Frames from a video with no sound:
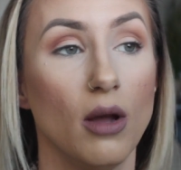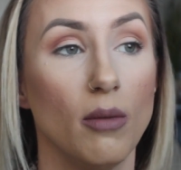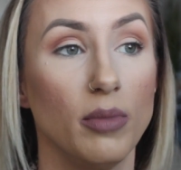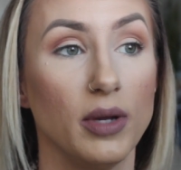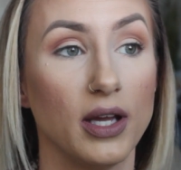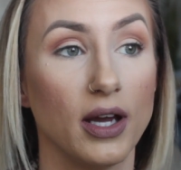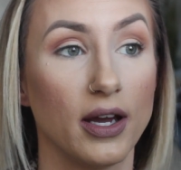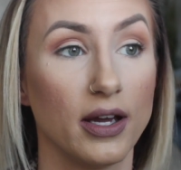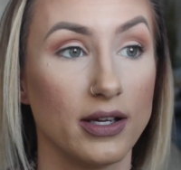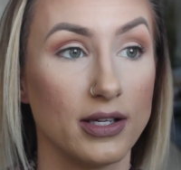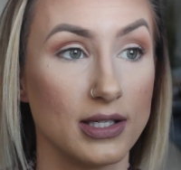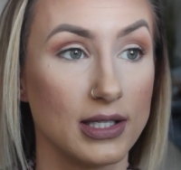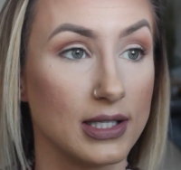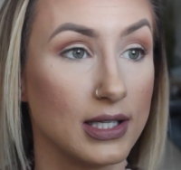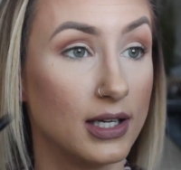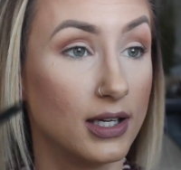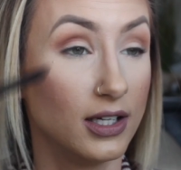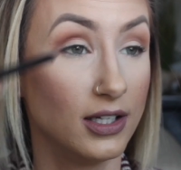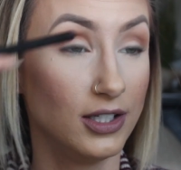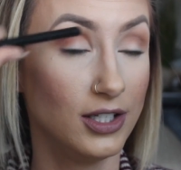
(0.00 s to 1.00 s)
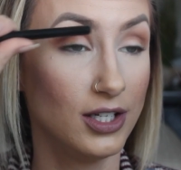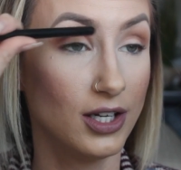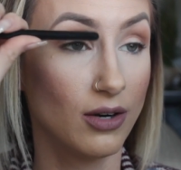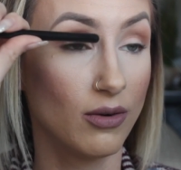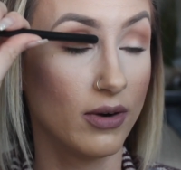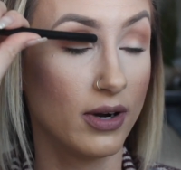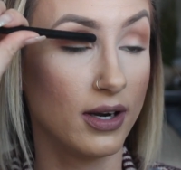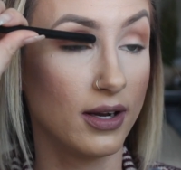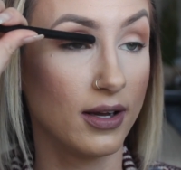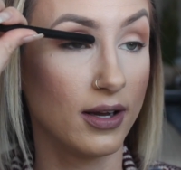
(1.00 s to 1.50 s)
because you don't
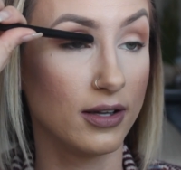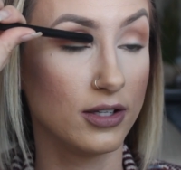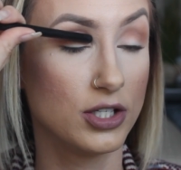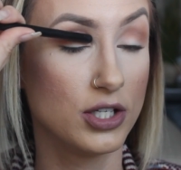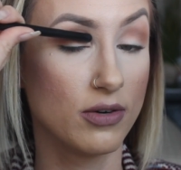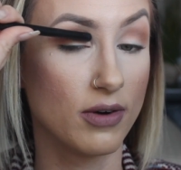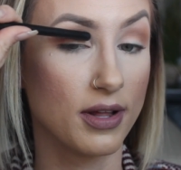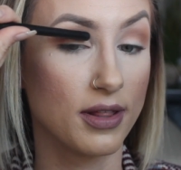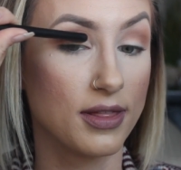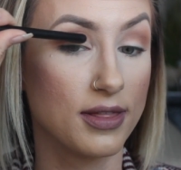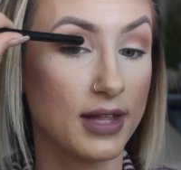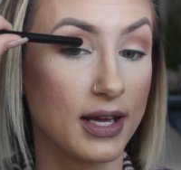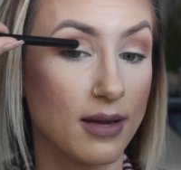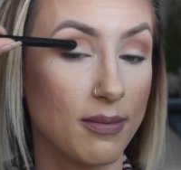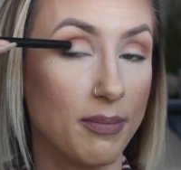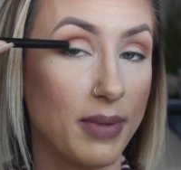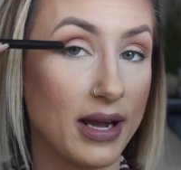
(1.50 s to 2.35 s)
want to do a thick